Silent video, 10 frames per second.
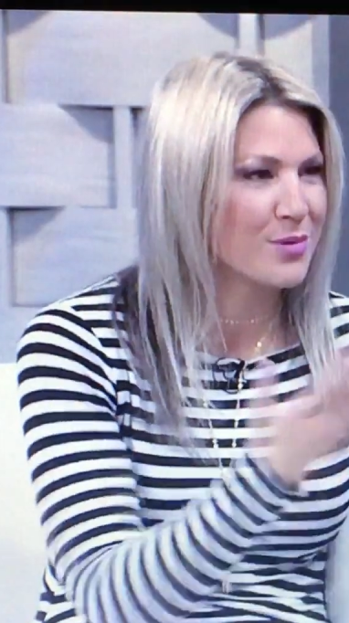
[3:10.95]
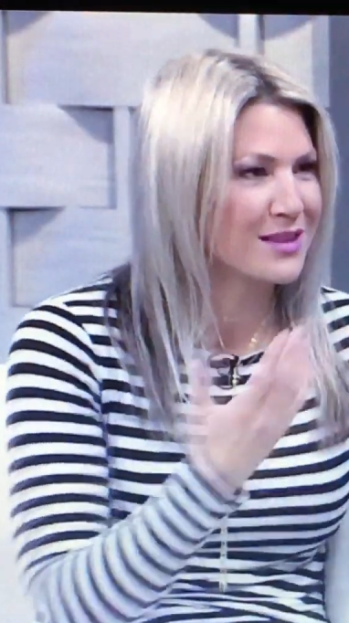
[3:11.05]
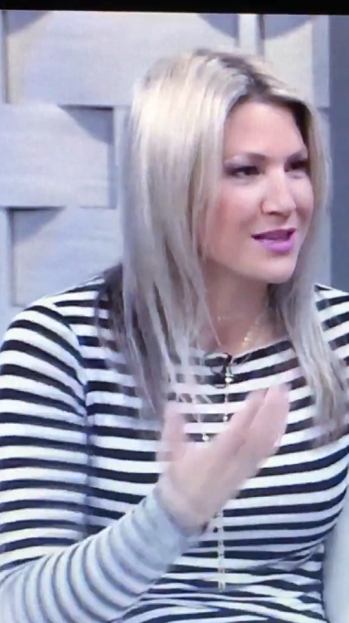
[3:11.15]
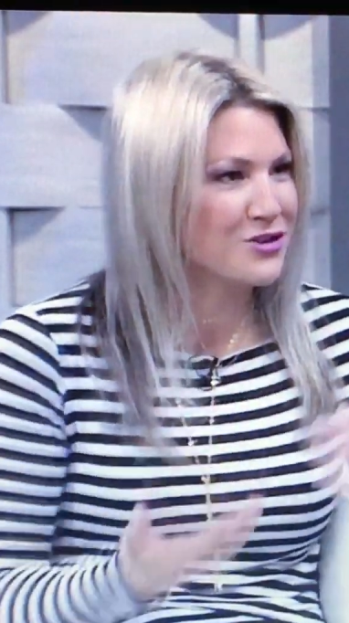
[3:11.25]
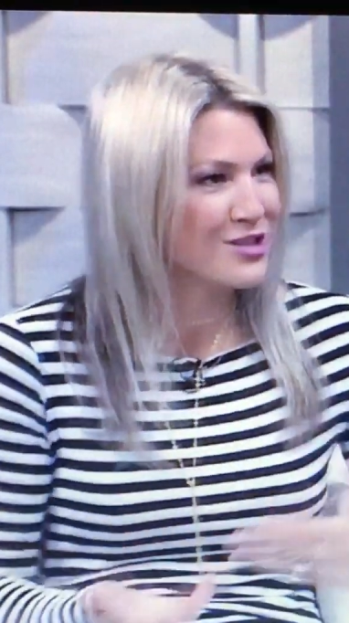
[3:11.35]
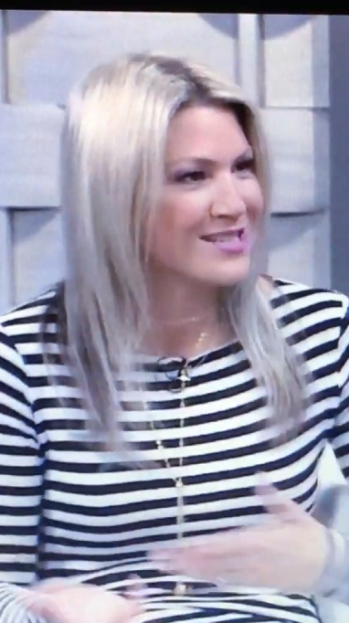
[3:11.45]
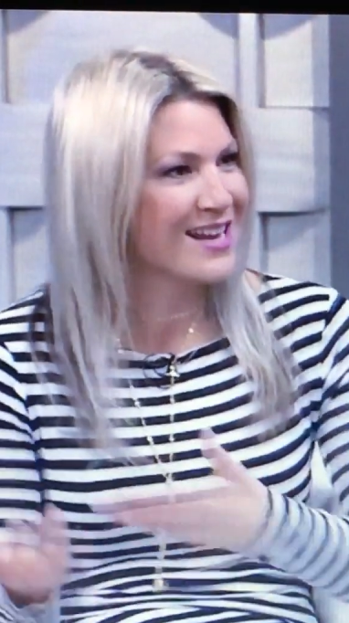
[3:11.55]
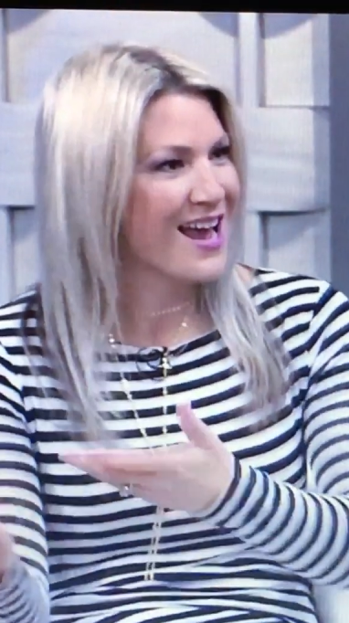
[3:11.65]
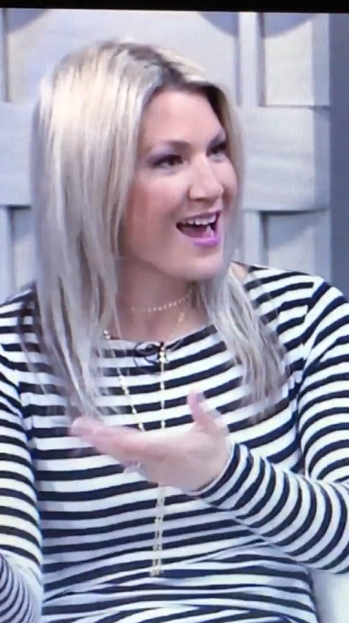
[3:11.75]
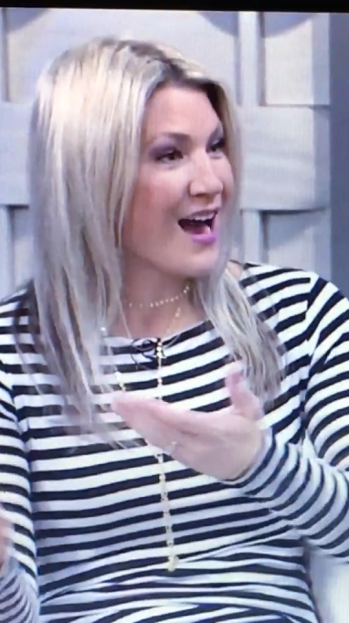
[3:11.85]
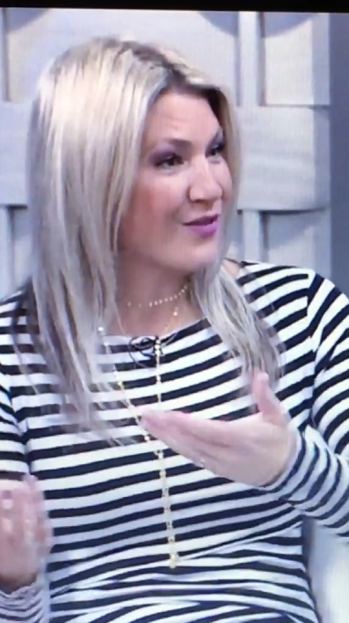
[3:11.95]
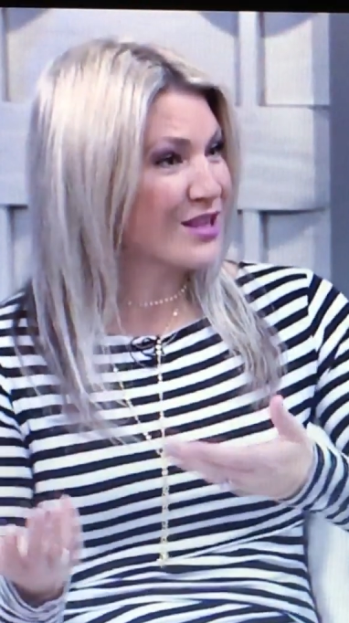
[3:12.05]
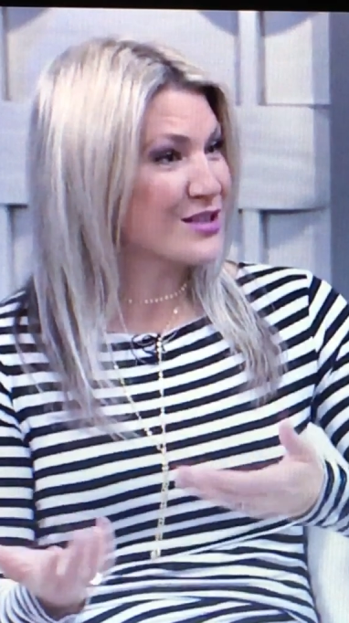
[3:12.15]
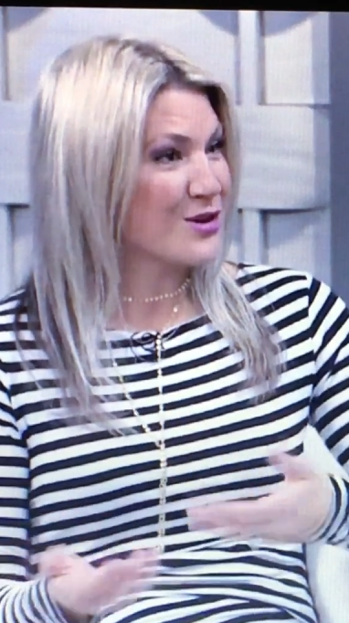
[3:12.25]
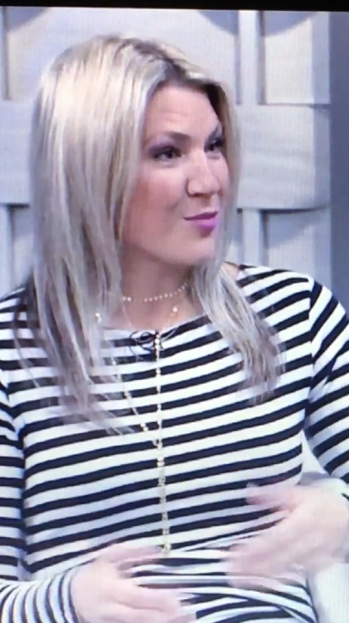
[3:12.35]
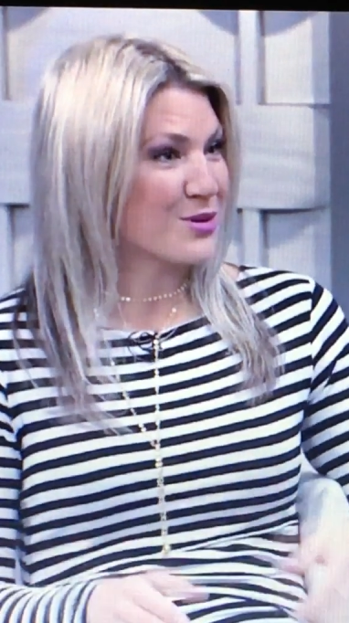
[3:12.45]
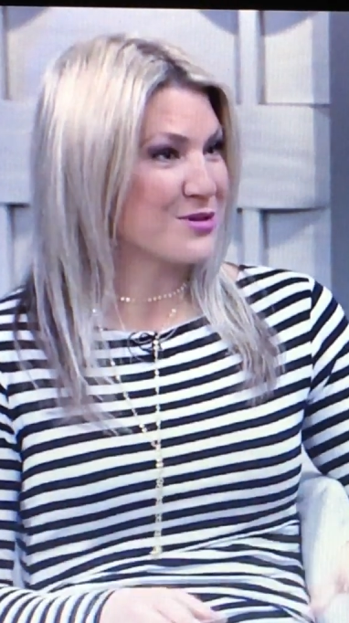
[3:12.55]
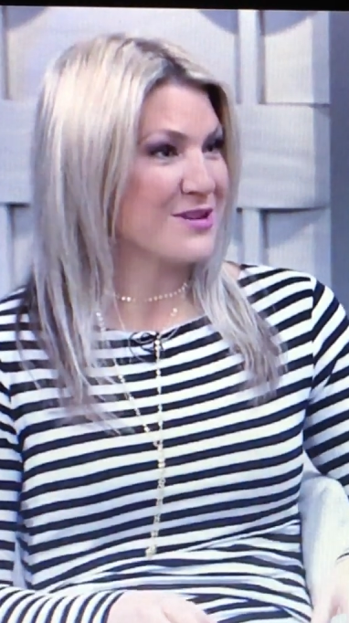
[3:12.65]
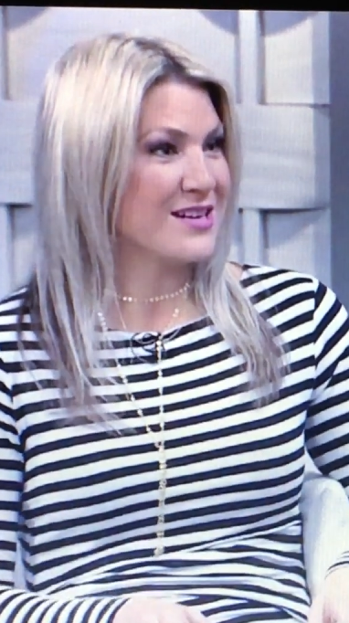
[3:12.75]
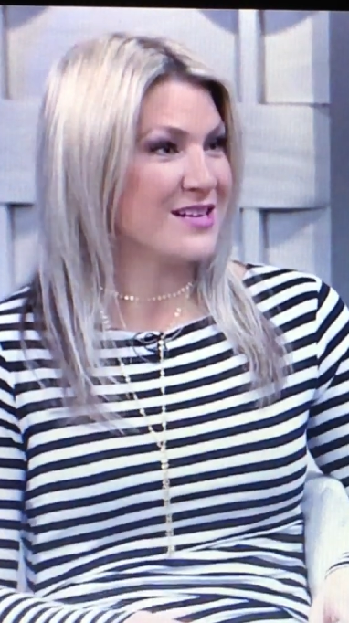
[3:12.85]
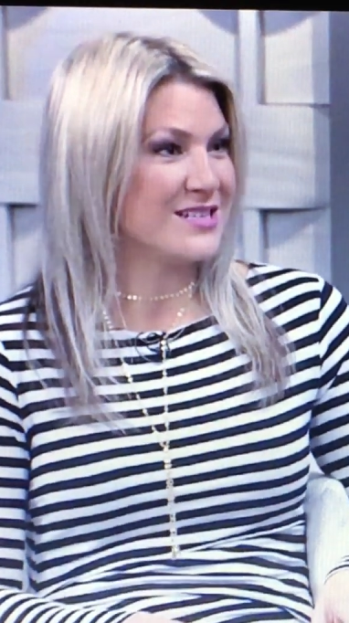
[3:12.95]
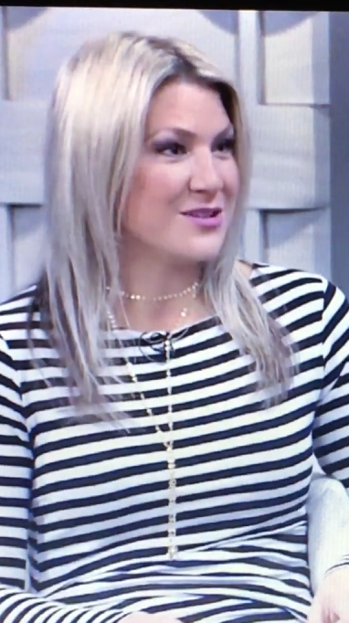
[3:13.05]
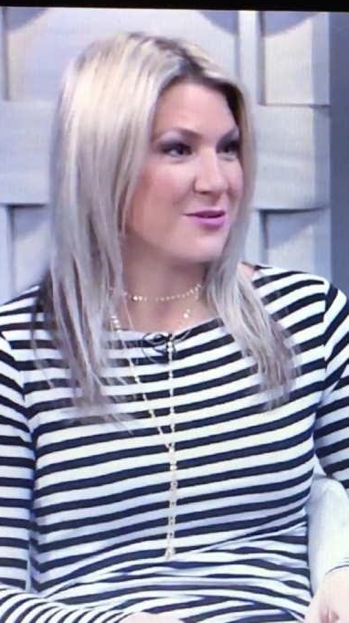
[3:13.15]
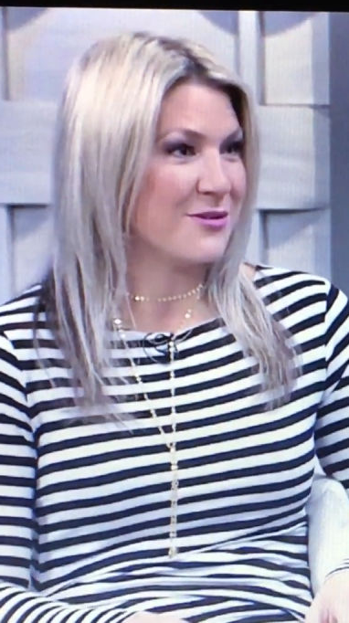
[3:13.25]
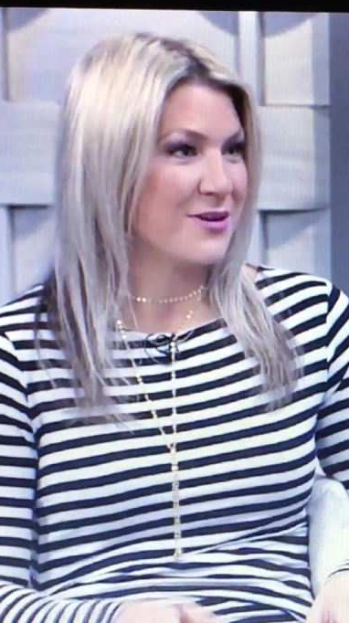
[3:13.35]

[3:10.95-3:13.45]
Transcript: But then she's having this opportunity to,